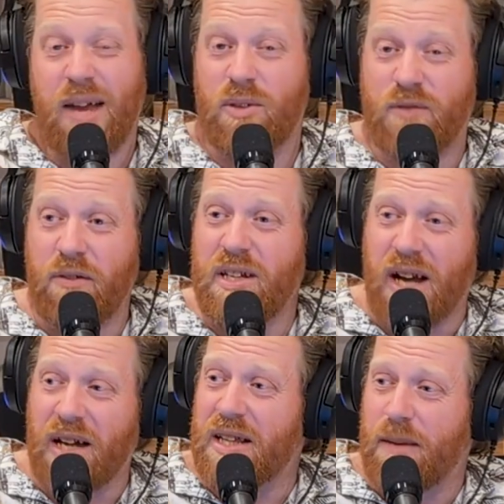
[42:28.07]
He was very
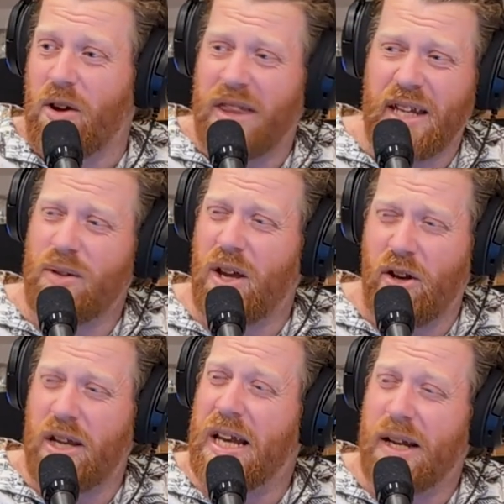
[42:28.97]
young at that. I think he
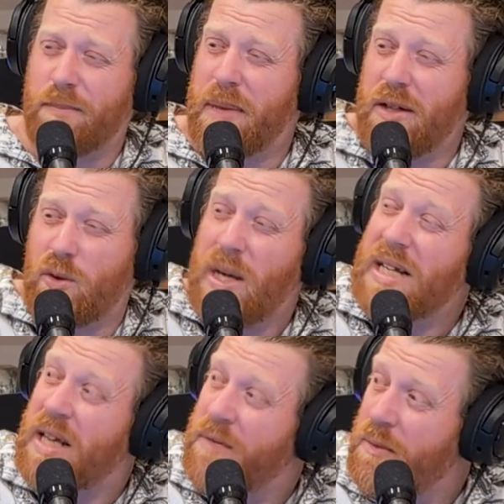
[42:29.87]
only ended up being
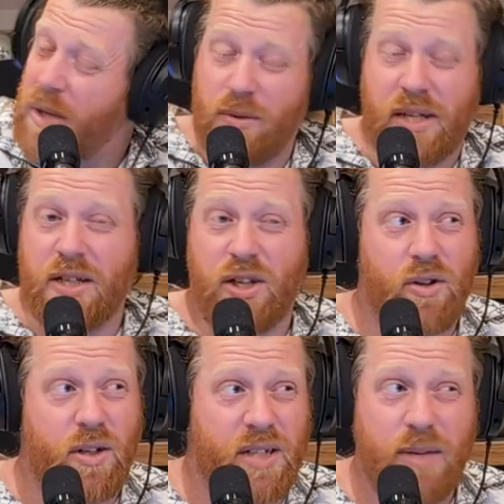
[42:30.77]
27 when he was executed.